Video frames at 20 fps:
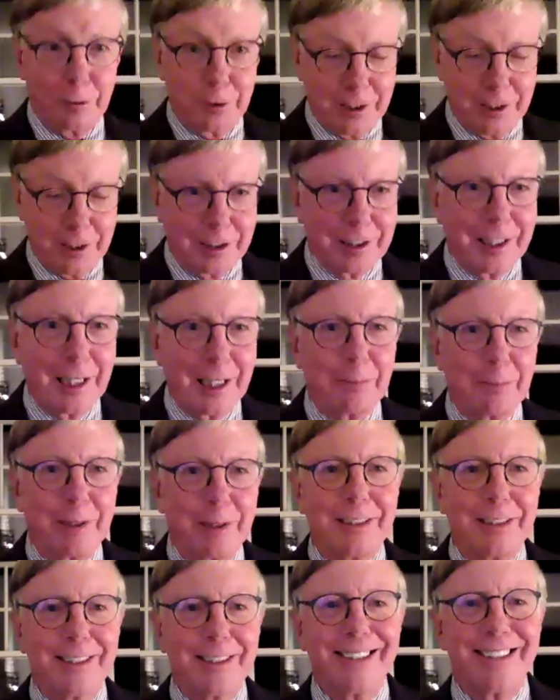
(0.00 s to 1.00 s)

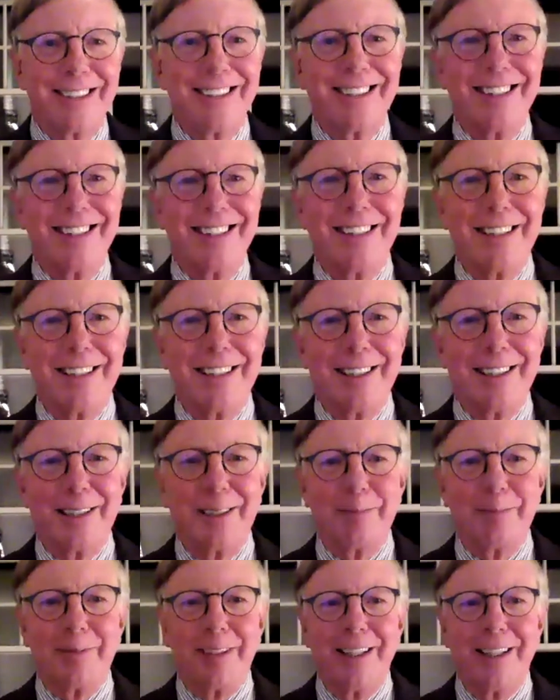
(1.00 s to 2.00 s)
statement,
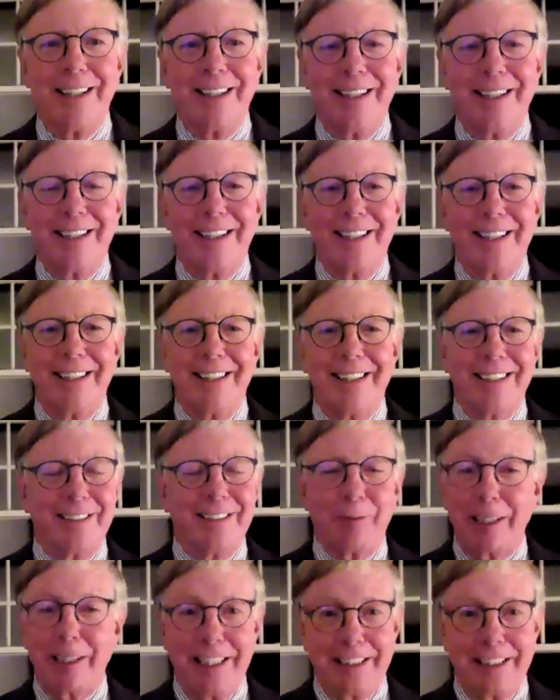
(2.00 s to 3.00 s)

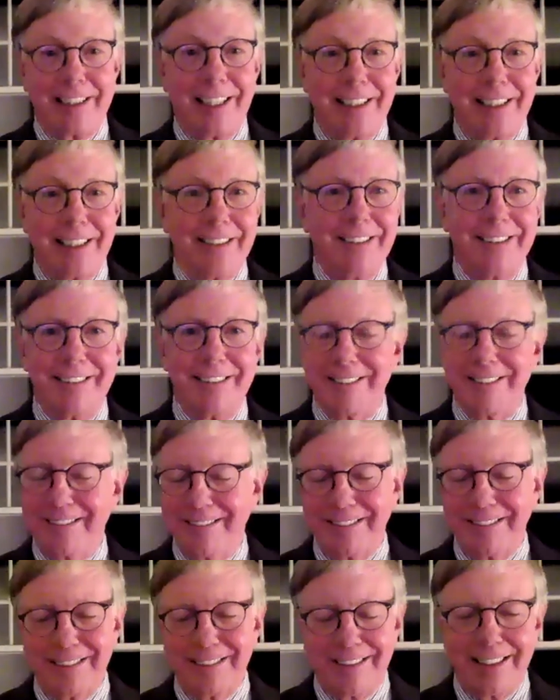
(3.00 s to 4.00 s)
what he said,
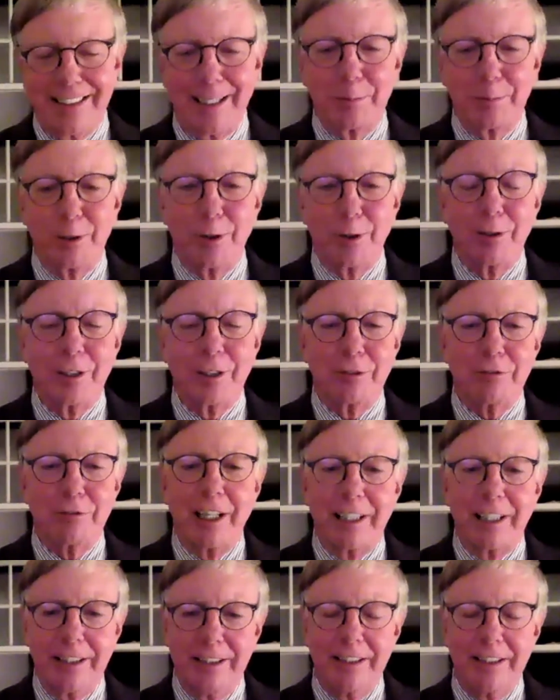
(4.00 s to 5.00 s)
absolutely
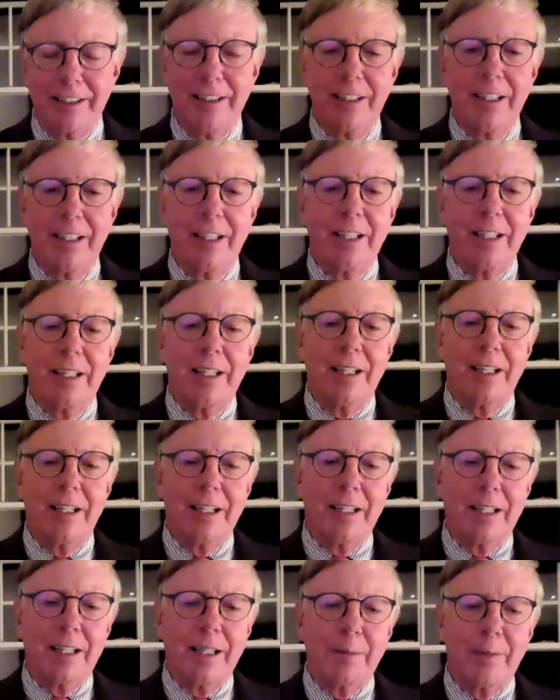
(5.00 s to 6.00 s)
right.
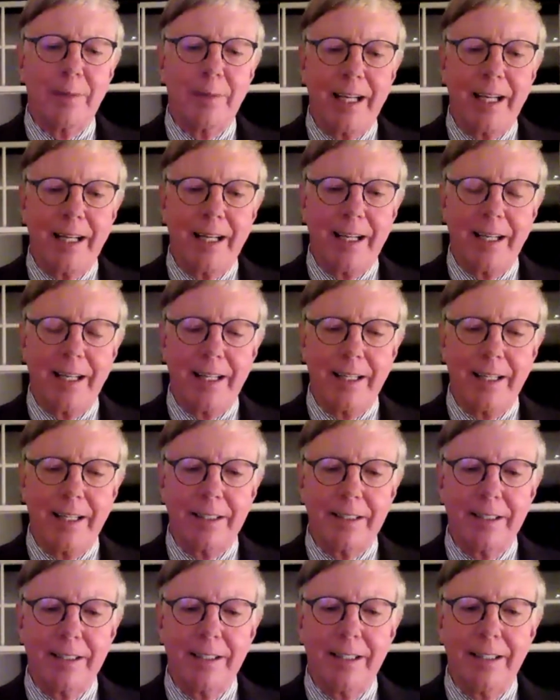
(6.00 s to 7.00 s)

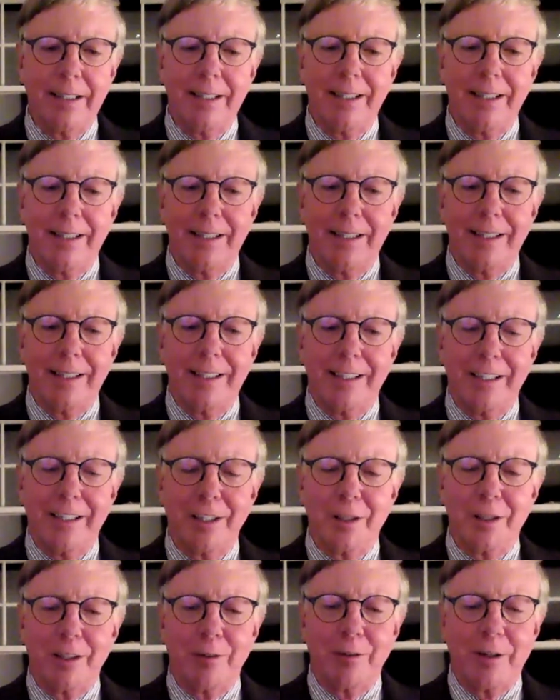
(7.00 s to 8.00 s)
And, you
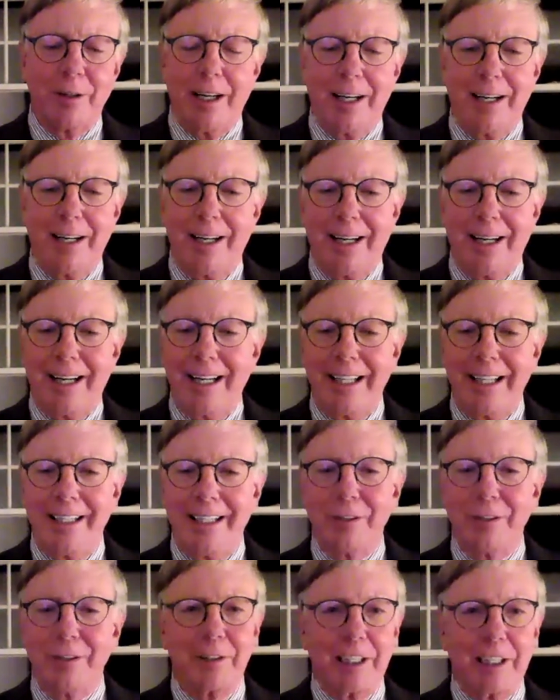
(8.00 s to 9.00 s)
know, I
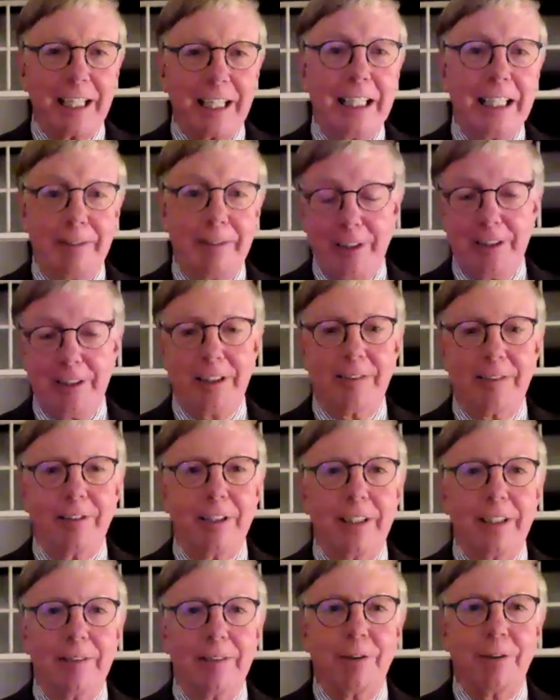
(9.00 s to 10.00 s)
don't think any of us have
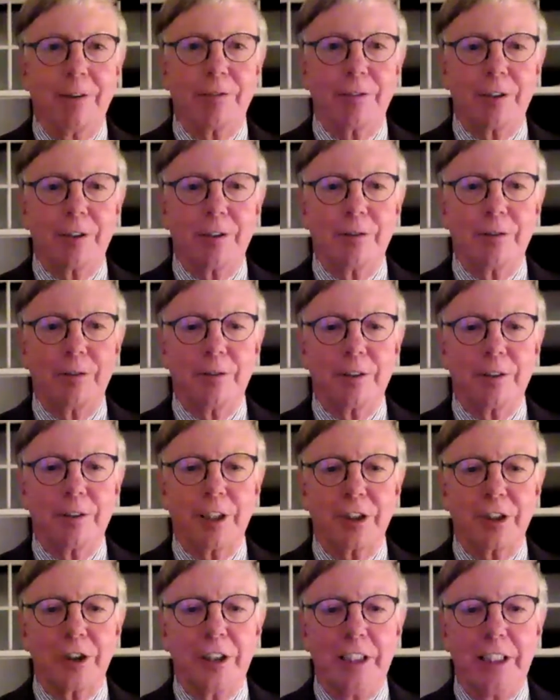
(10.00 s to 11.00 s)
lived through such
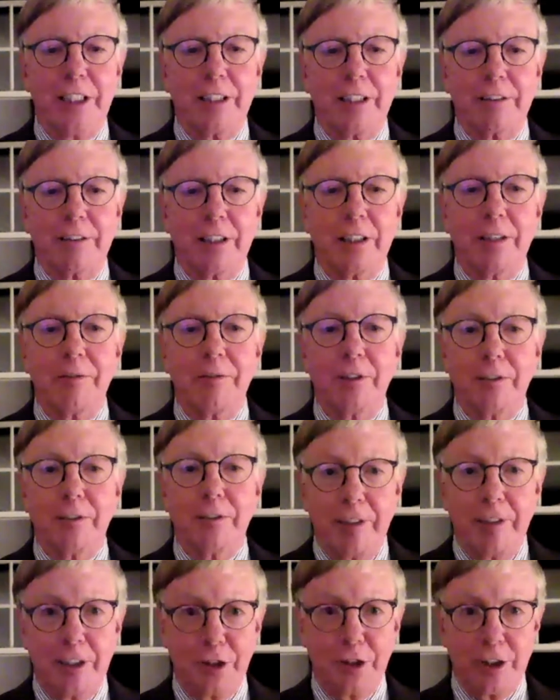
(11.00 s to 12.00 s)
an era of
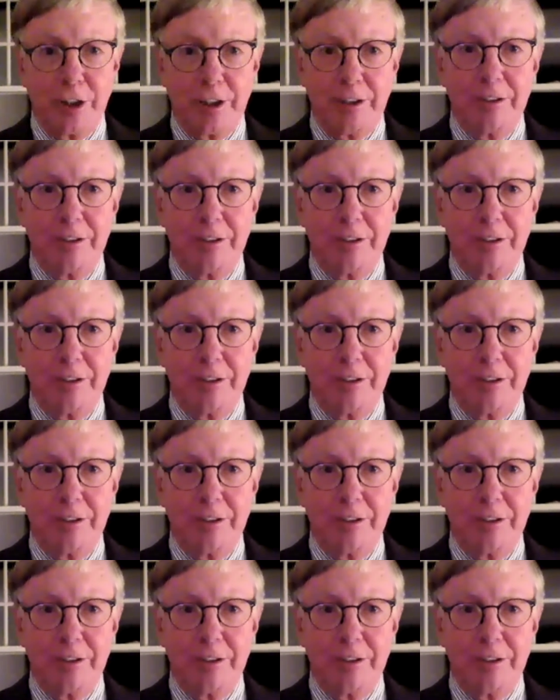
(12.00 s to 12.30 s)
division,